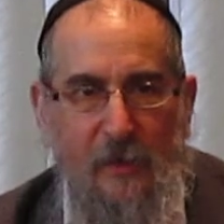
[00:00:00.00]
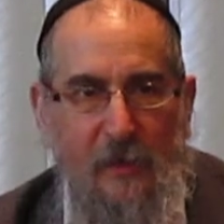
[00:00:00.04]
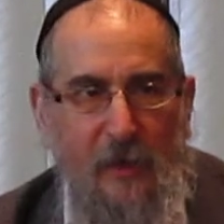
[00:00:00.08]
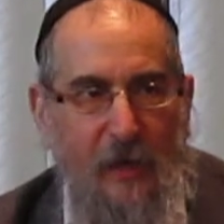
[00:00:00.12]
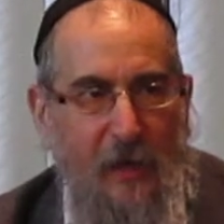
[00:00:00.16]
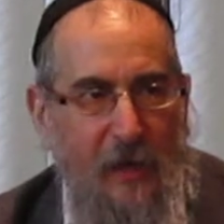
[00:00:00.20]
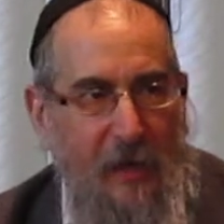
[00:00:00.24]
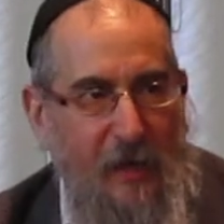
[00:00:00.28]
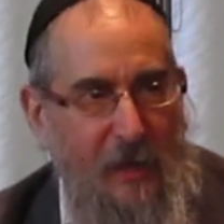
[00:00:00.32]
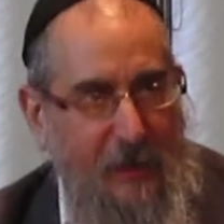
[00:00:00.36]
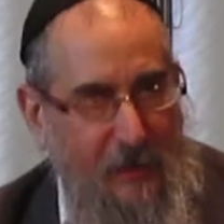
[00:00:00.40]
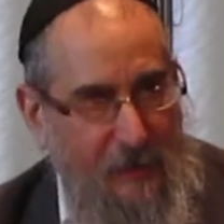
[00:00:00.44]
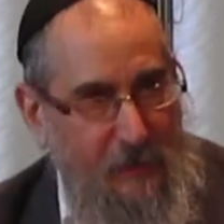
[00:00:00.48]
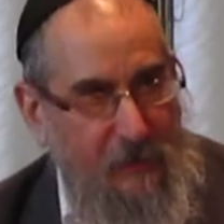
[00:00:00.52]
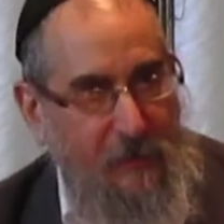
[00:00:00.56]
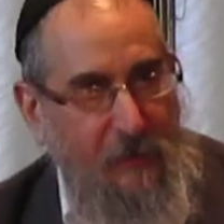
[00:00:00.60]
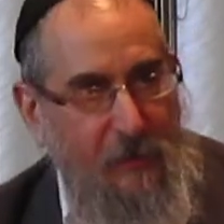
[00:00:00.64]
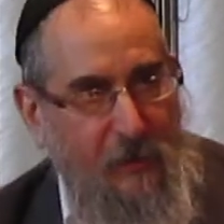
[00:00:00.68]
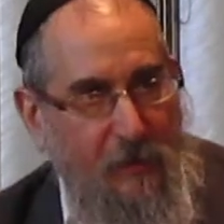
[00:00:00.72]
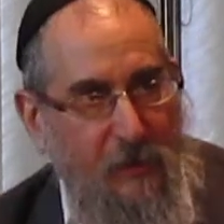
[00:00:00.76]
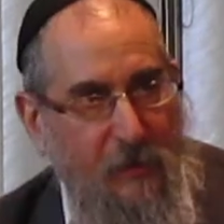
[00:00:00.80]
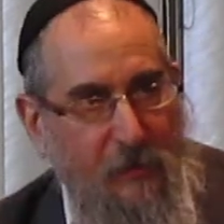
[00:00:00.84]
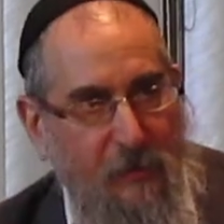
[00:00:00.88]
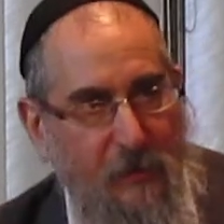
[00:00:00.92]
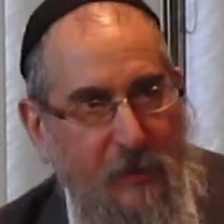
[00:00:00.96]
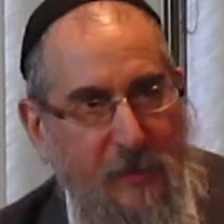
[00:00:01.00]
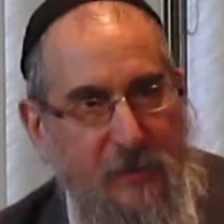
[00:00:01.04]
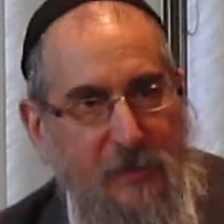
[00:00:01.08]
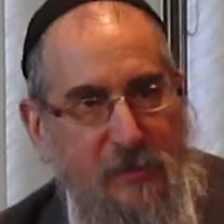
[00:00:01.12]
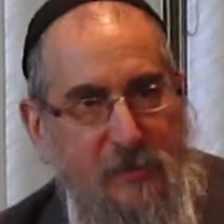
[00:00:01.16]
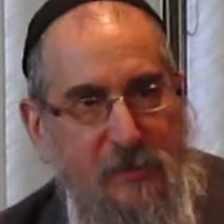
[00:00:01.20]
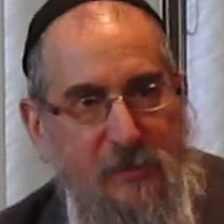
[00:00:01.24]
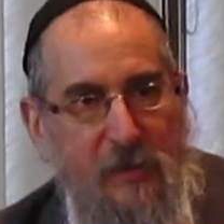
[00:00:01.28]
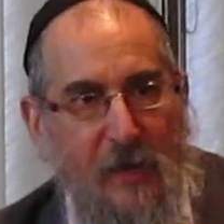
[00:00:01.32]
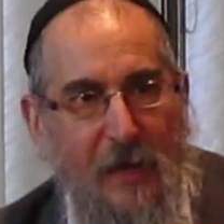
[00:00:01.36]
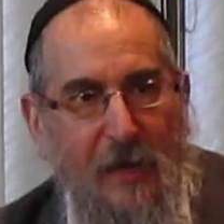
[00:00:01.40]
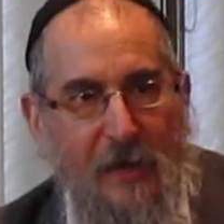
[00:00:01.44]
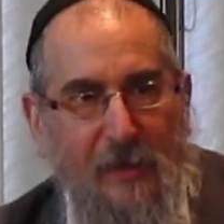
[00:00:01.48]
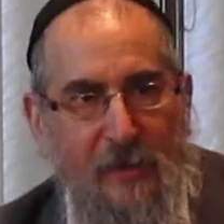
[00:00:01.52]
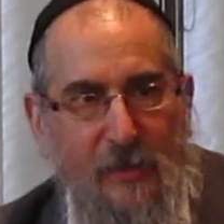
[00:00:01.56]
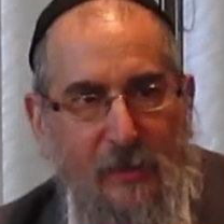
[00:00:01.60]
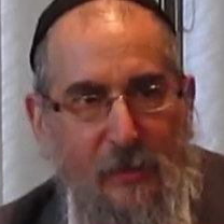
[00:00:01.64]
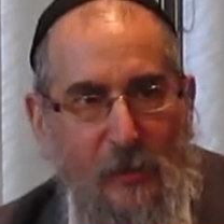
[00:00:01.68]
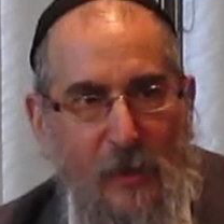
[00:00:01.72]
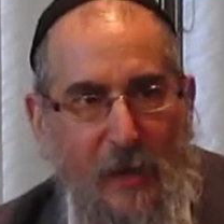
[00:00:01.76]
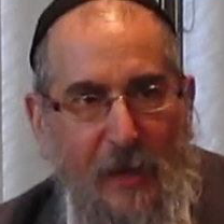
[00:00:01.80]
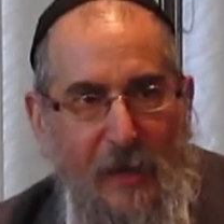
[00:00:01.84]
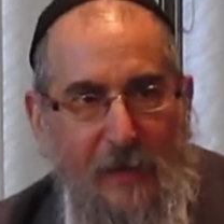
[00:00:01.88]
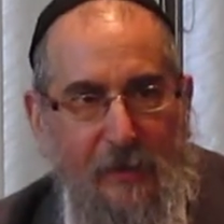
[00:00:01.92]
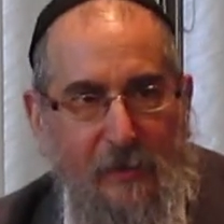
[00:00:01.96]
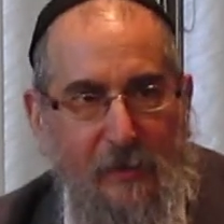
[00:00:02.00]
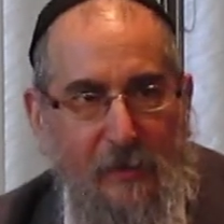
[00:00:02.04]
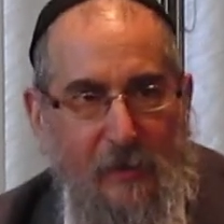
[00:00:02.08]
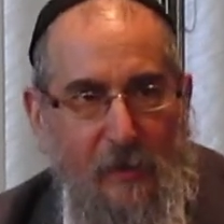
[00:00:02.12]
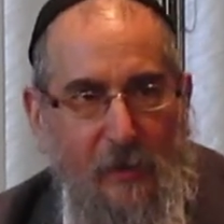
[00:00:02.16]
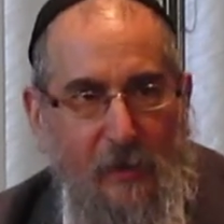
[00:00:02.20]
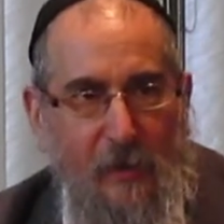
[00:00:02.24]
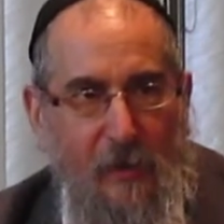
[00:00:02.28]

and they decided that